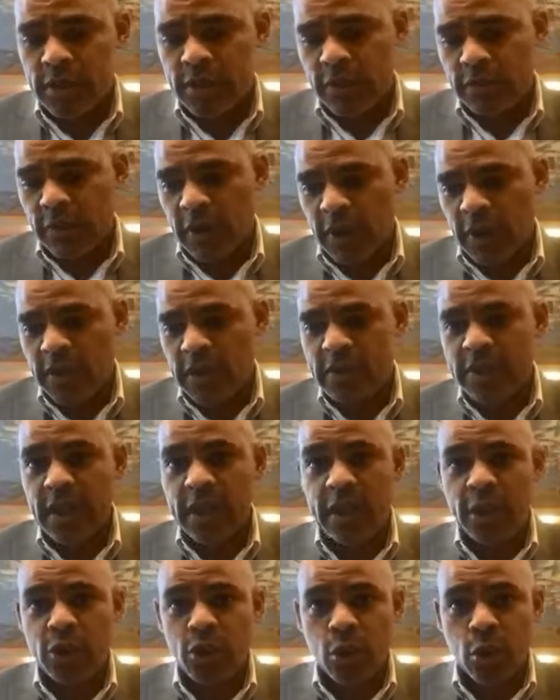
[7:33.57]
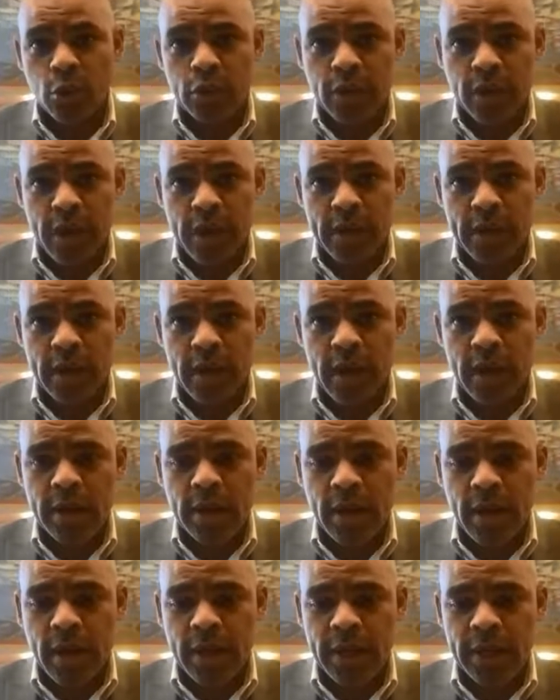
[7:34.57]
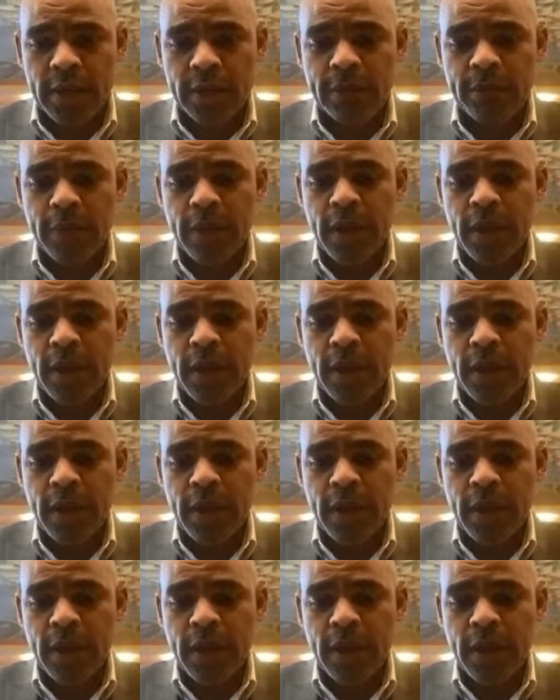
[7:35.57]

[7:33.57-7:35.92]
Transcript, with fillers: to violence, they can call 999.